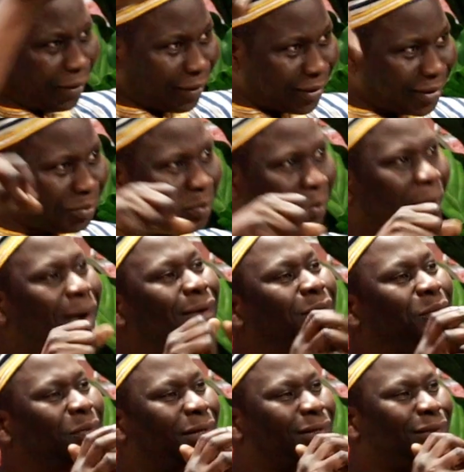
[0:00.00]

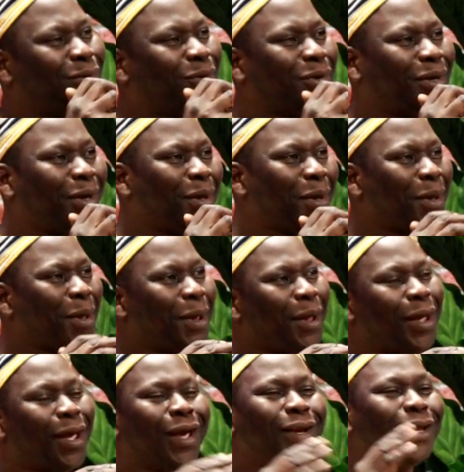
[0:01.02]
department. Okay,
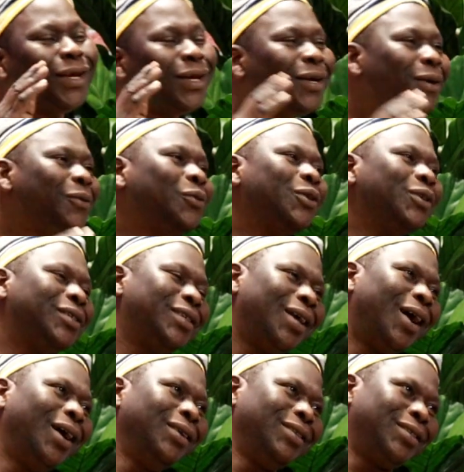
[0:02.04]
and here was the
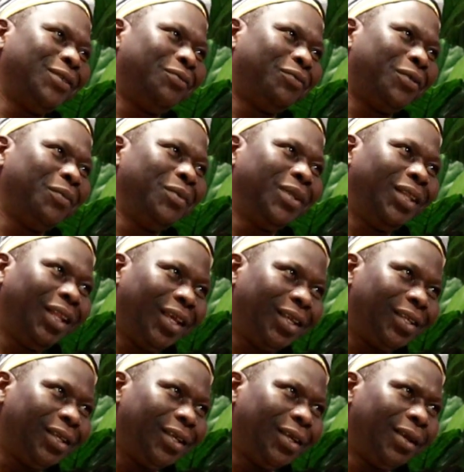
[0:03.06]
answer from the
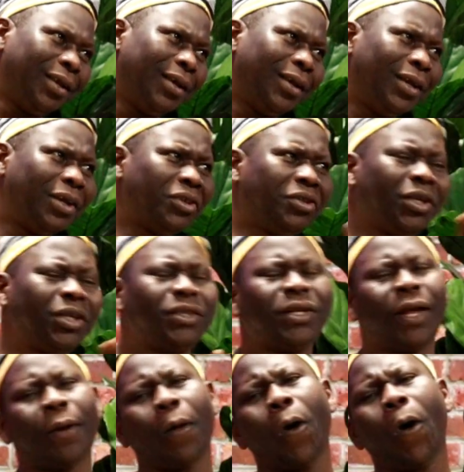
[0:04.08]
lady. She's like,